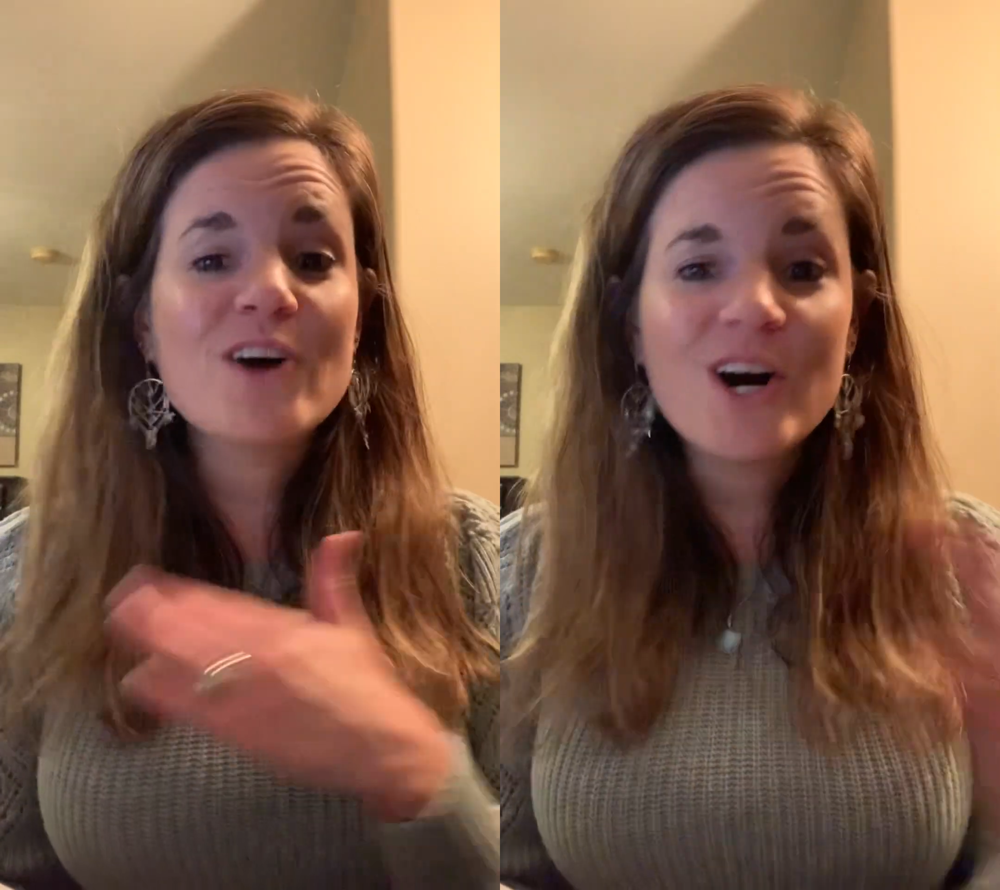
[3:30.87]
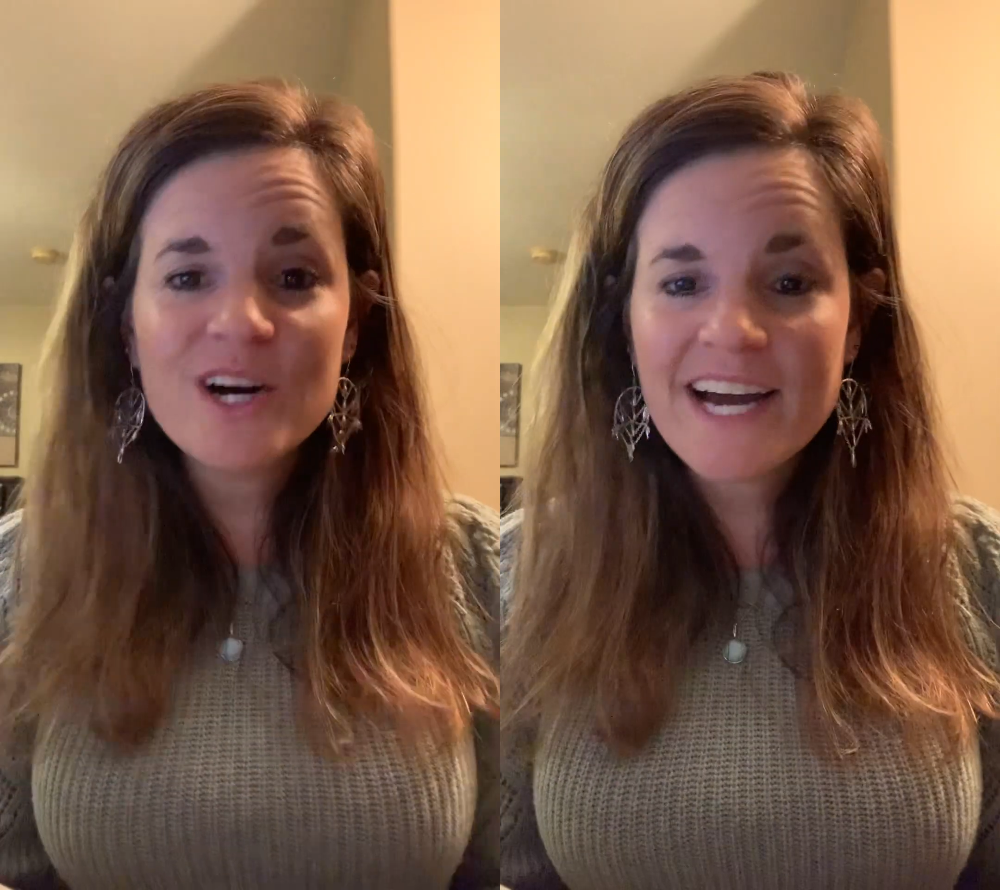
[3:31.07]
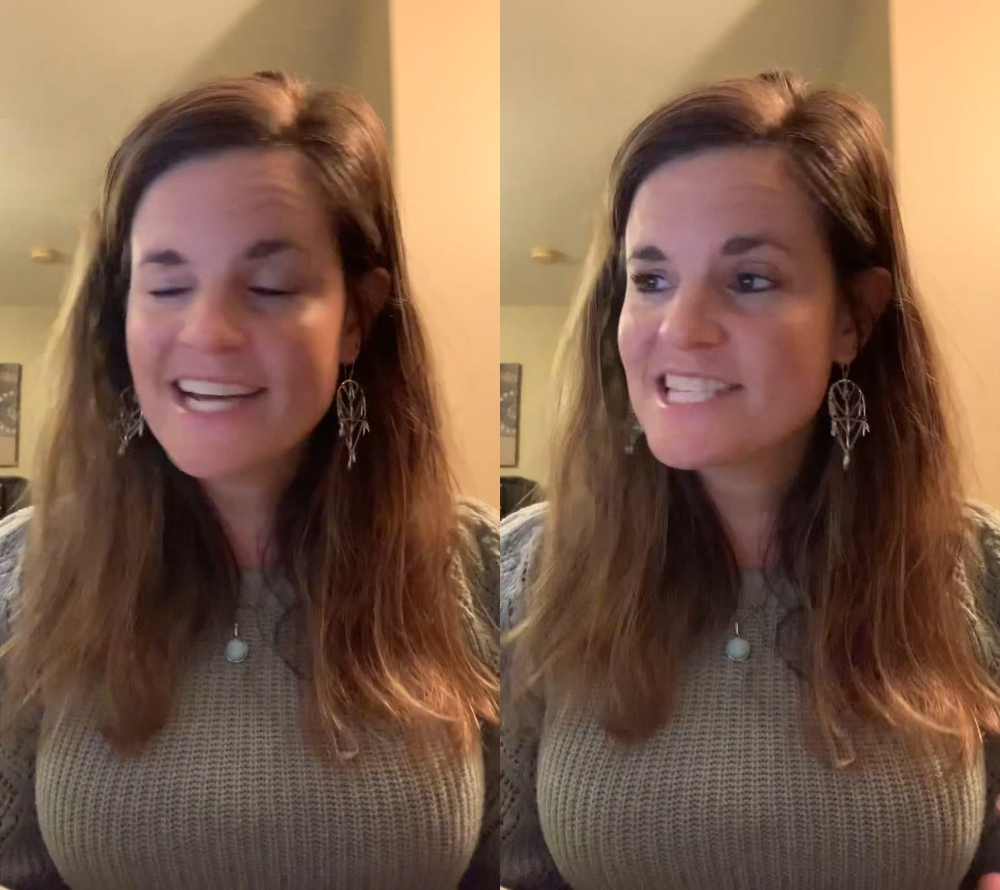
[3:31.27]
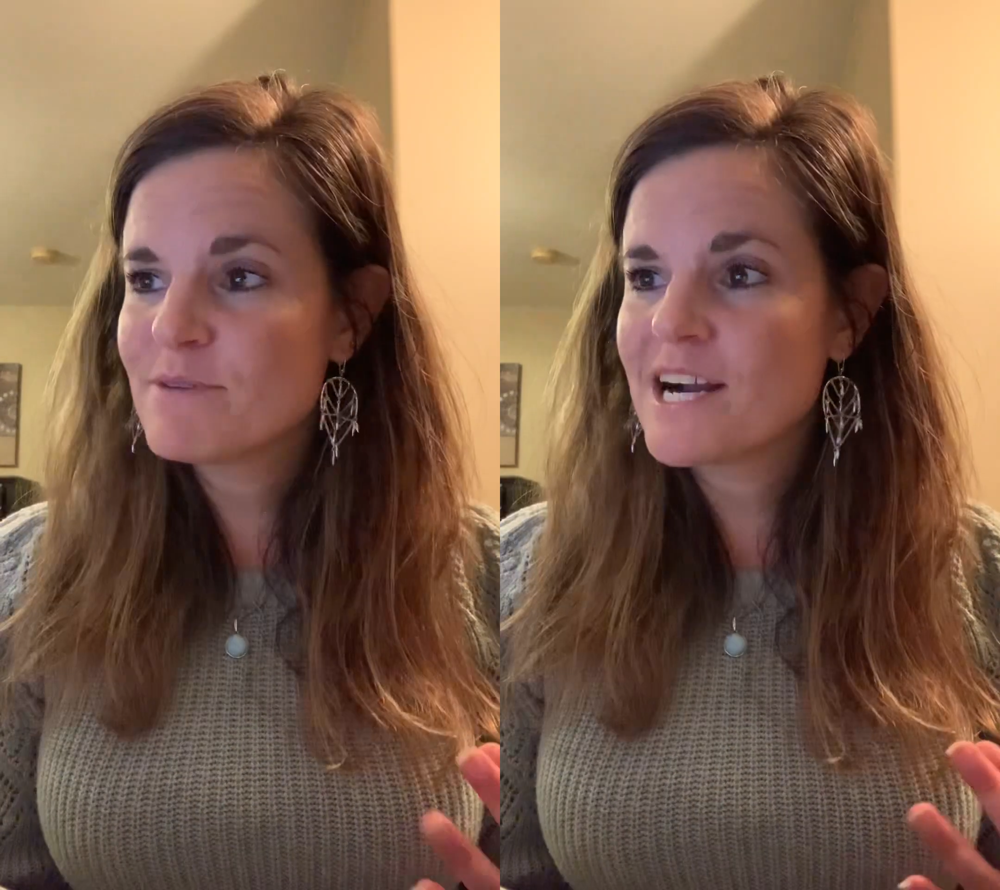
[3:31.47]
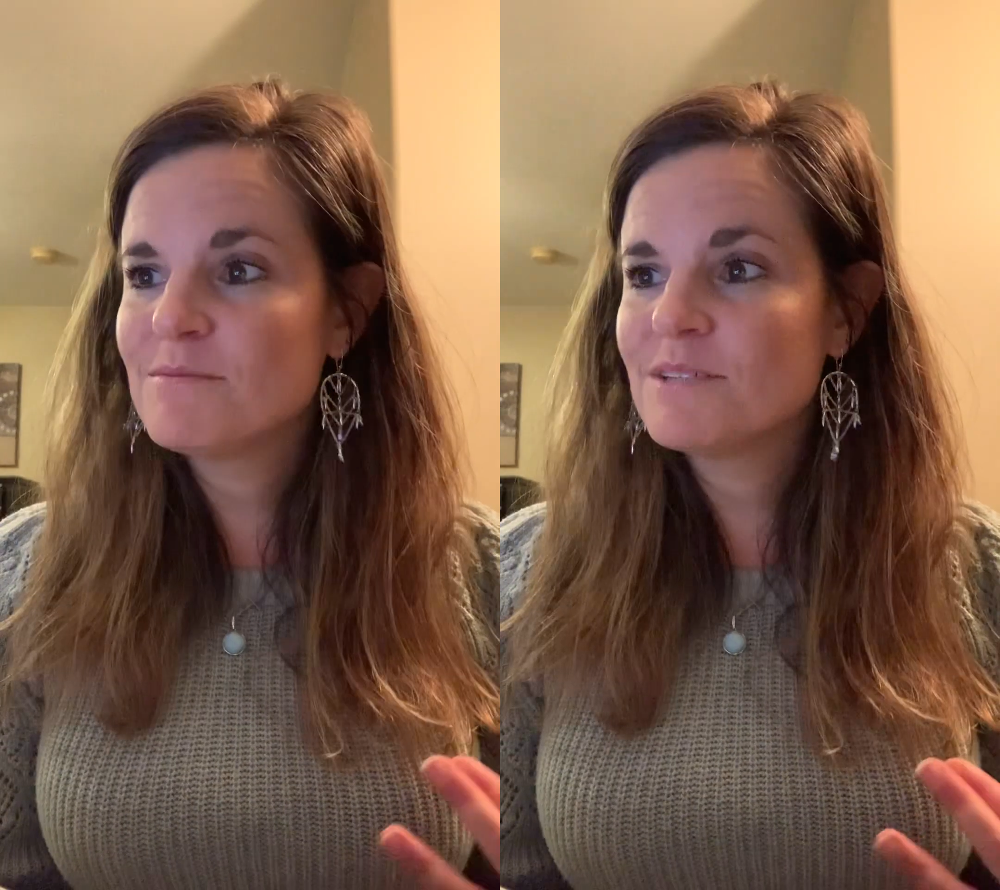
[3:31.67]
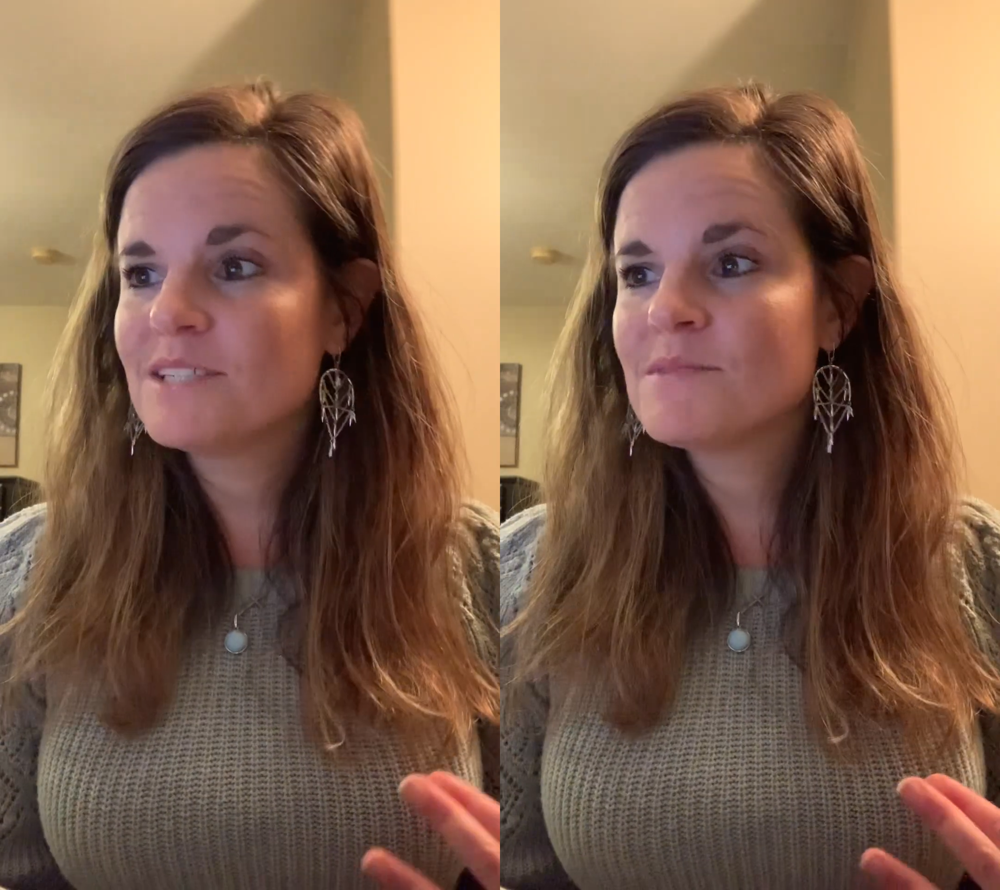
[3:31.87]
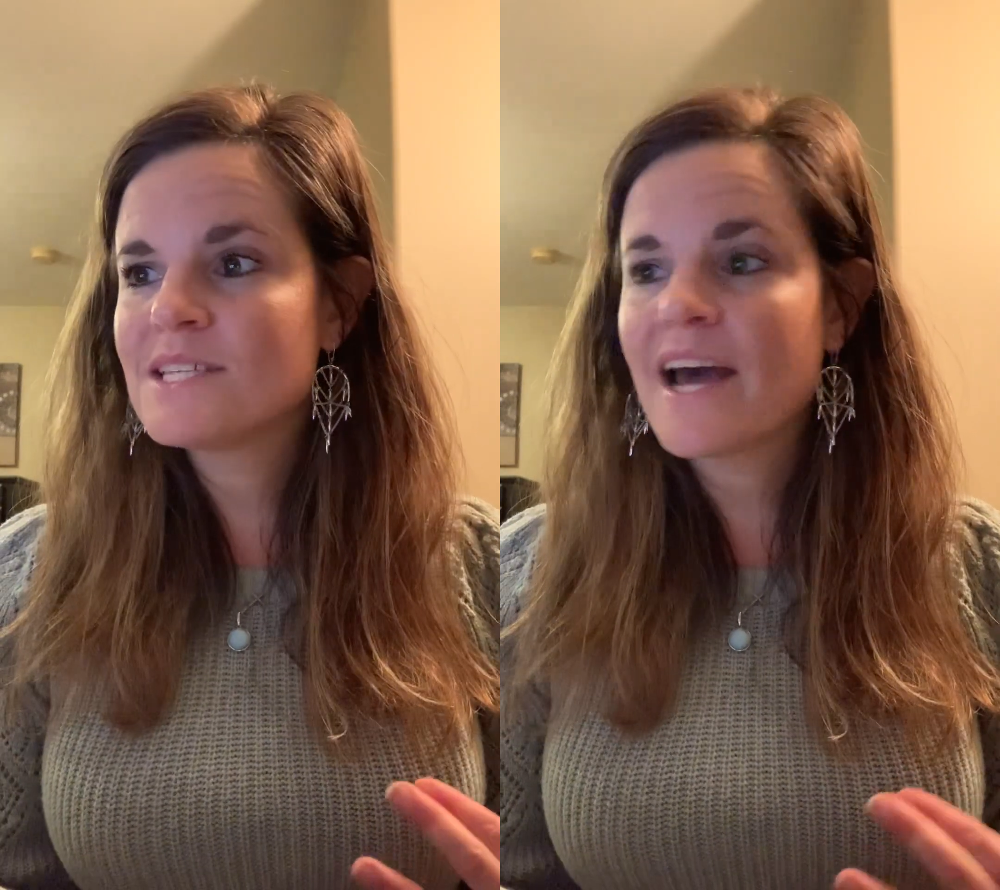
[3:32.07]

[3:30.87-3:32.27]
all kinds of problems.